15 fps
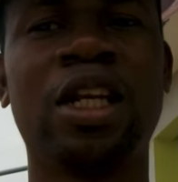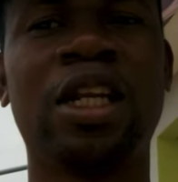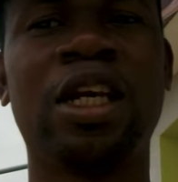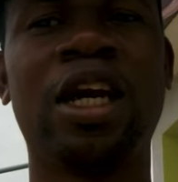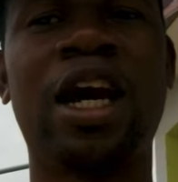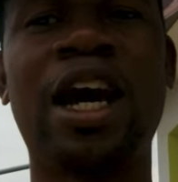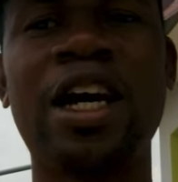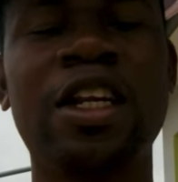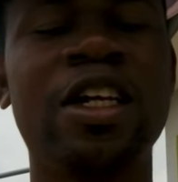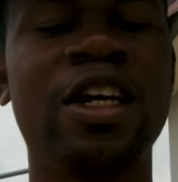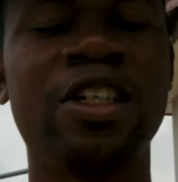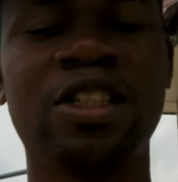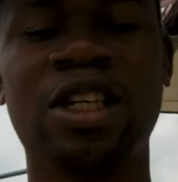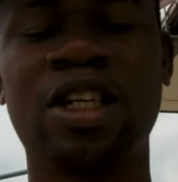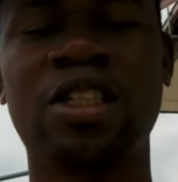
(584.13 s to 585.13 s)
the
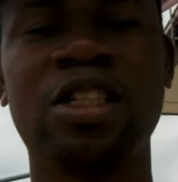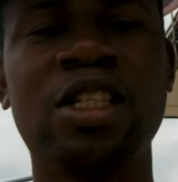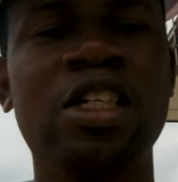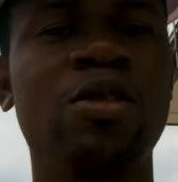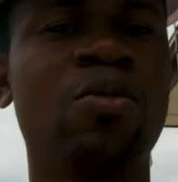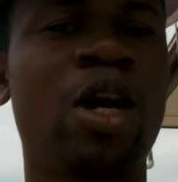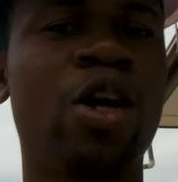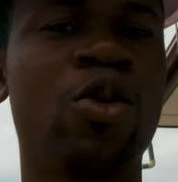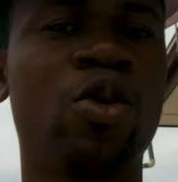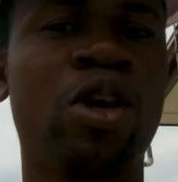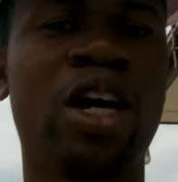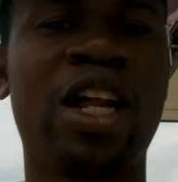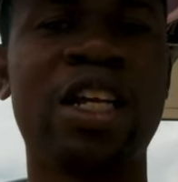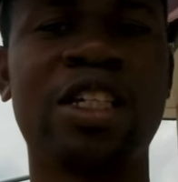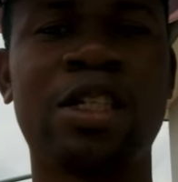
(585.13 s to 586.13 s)
idea is that these
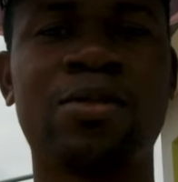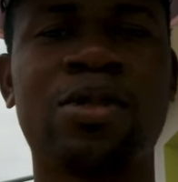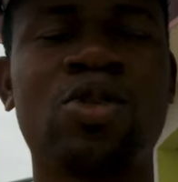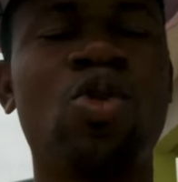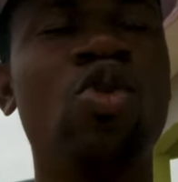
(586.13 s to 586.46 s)
microorganisms